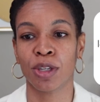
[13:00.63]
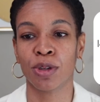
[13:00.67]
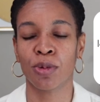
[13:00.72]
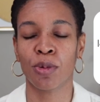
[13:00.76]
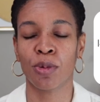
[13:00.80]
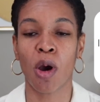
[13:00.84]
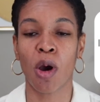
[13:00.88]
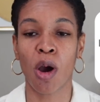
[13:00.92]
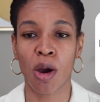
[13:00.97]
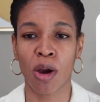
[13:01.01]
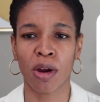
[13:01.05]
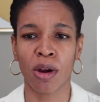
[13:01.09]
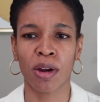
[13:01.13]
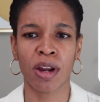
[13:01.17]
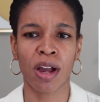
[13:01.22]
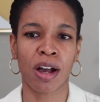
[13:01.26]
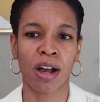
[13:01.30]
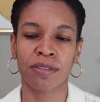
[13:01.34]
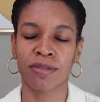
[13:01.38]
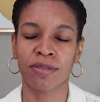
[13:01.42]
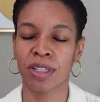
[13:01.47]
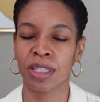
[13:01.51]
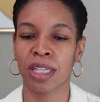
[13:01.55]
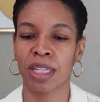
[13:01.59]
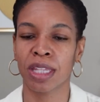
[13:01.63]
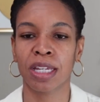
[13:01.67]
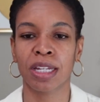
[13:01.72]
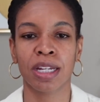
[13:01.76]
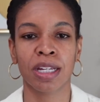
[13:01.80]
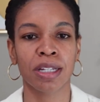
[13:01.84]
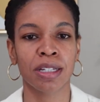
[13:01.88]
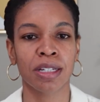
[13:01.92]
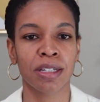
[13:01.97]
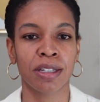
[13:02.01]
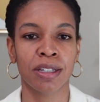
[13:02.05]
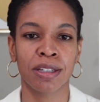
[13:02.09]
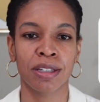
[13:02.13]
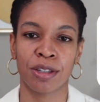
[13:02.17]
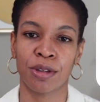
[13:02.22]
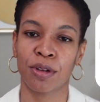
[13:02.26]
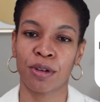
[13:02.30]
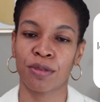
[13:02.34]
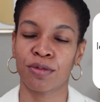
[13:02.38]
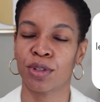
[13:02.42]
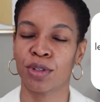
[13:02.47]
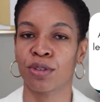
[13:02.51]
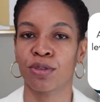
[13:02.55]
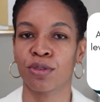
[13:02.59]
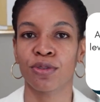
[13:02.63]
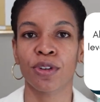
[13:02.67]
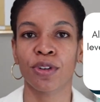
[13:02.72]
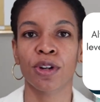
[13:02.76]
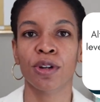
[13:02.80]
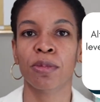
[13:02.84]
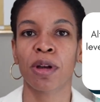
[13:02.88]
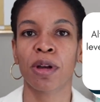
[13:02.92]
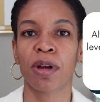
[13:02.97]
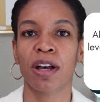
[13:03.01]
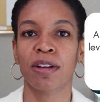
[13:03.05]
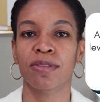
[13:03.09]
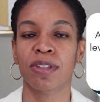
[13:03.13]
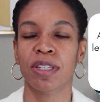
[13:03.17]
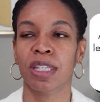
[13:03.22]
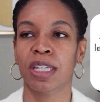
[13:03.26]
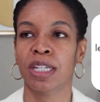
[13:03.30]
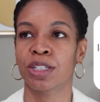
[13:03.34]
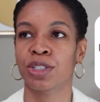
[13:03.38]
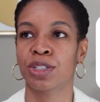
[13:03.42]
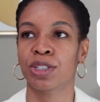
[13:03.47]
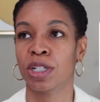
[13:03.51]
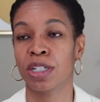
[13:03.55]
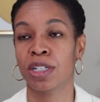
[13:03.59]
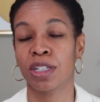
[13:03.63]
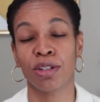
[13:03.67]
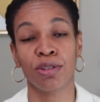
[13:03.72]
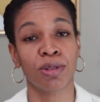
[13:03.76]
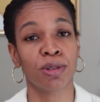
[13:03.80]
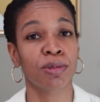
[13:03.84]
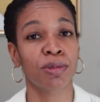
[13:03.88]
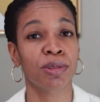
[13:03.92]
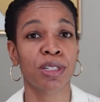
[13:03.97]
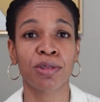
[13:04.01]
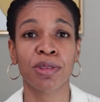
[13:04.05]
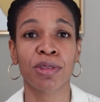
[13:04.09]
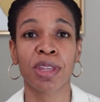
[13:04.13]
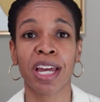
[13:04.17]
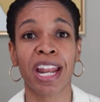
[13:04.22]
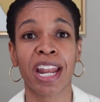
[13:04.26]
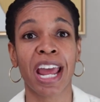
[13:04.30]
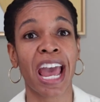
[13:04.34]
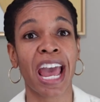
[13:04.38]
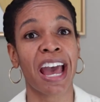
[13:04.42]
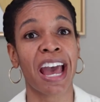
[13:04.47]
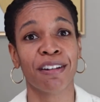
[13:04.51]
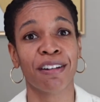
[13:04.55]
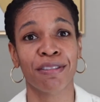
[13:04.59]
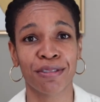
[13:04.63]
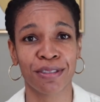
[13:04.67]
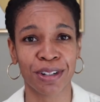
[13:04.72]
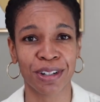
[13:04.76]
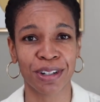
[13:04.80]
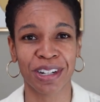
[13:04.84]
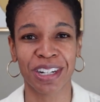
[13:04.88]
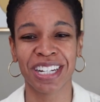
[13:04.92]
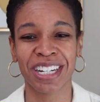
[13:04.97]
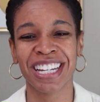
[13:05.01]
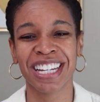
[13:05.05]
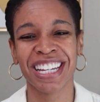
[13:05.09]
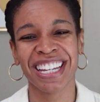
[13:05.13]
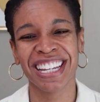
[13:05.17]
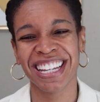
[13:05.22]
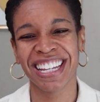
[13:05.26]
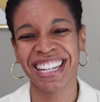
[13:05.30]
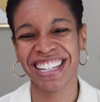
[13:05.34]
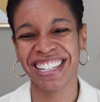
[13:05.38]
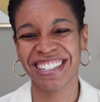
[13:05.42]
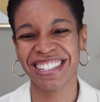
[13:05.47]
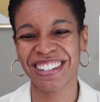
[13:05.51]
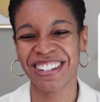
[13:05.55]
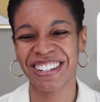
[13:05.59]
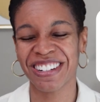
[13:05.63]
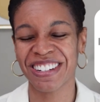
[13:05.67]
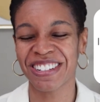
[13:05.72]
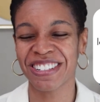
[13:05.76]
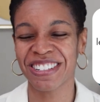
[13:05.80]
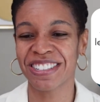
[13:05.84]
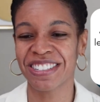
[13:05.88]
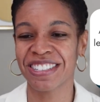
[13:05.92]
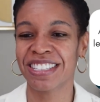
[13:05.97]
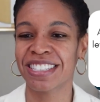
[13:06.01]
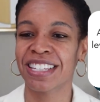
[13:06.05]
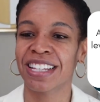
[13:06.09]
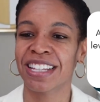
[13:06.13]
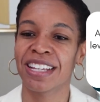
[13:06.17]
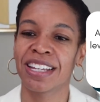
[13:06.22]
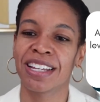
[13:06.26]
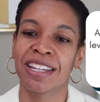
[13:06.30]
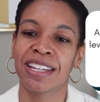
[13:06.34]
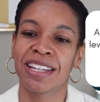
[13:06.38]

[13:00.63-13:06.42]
you are ovulating. You have to confirm ovulation. You can only do that after it occurs.